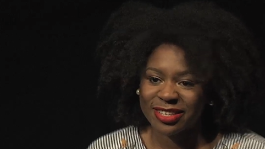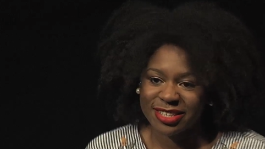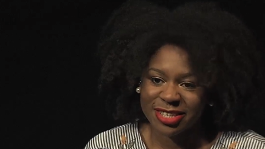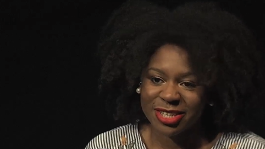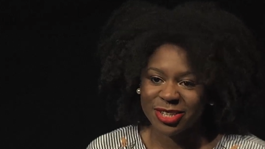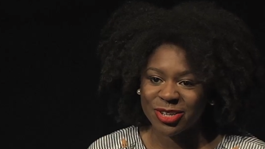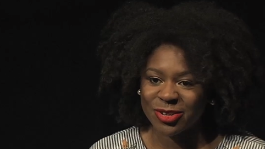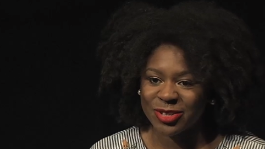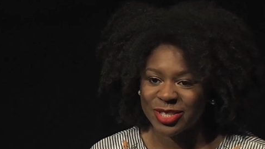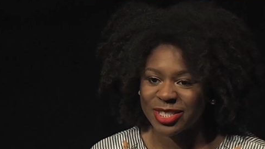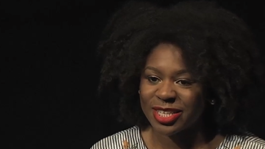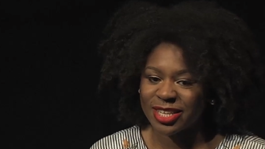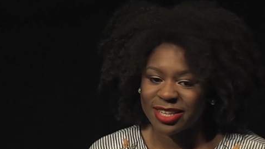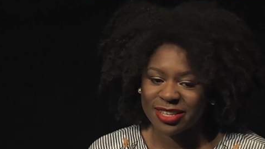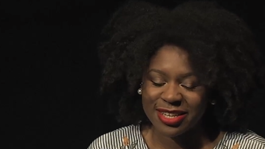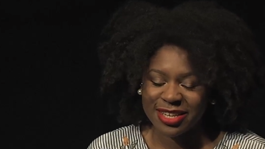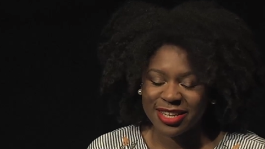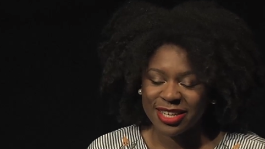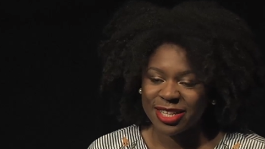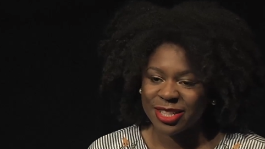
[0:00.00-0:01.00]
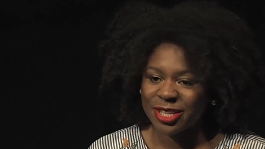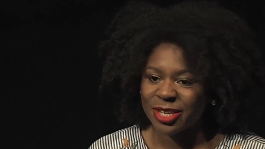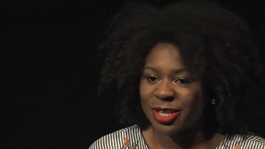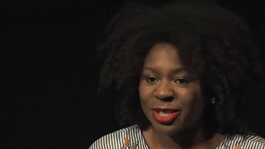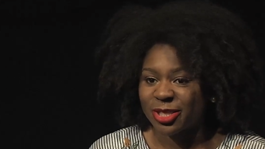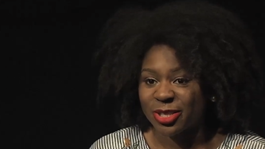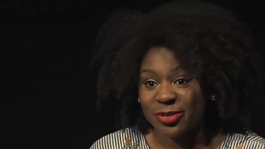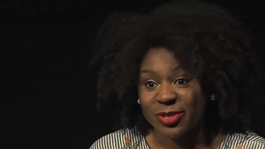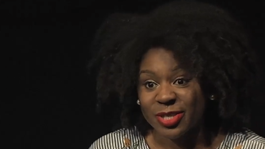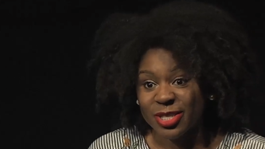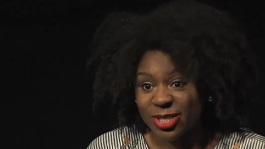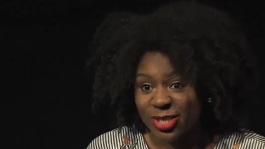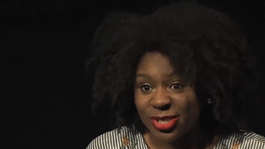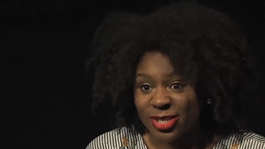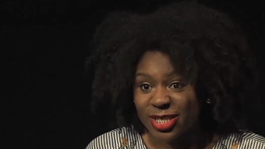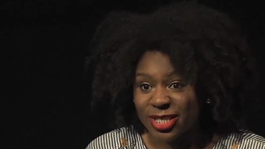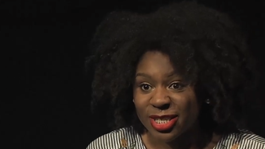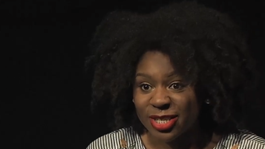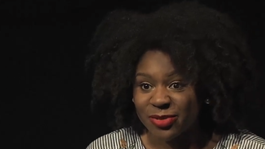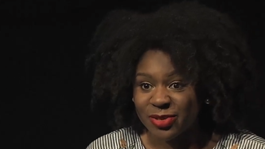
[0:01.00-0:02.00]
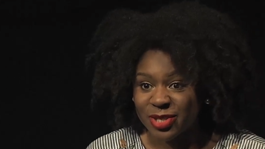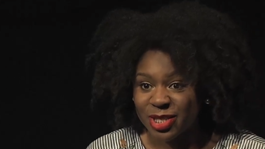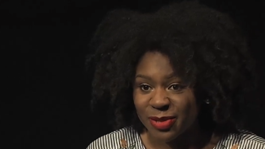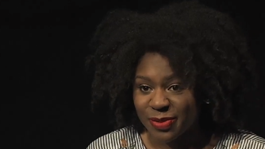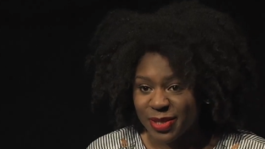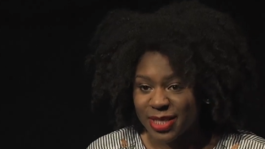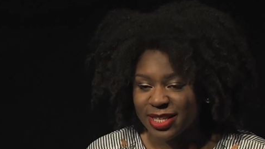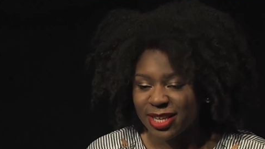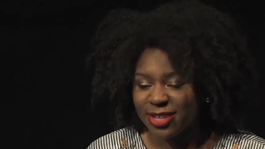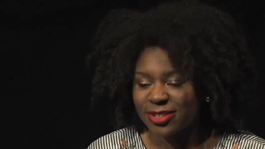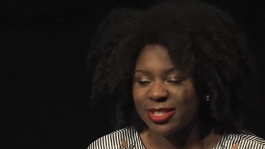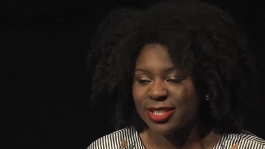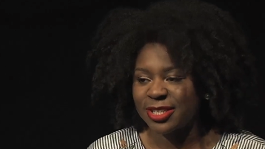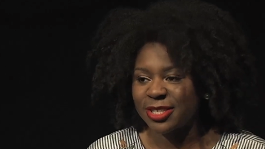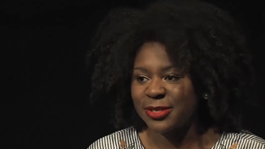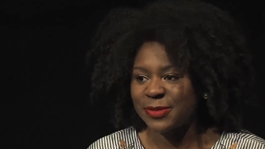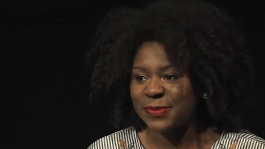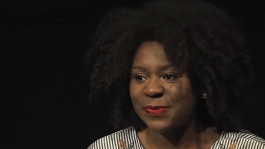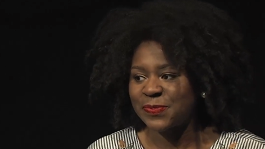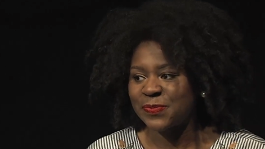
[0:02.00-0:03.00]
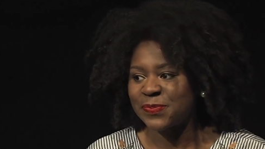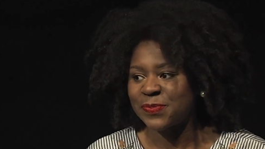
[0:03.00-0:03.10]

you know, he said, look at their research, see which speaks out to you.